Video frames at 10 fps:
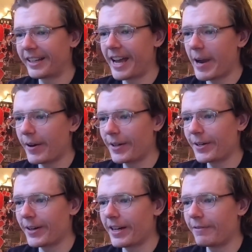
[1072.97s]

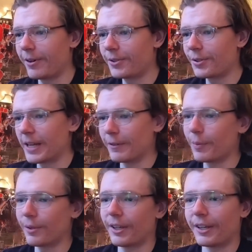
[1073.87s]
Carrier, I have also never
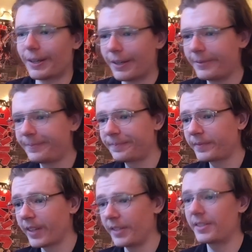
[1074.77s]
played.
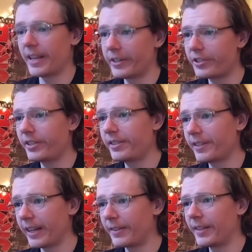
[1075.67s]

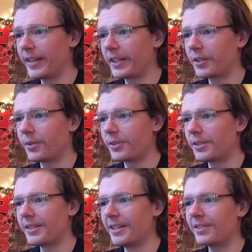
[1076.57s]
Ascension, I think that goes
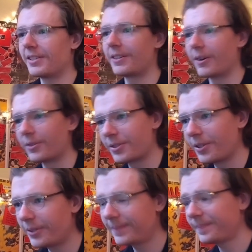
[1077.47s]
in decent
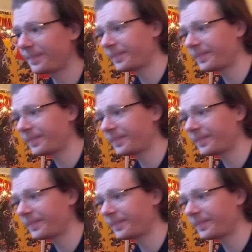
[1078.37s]
also.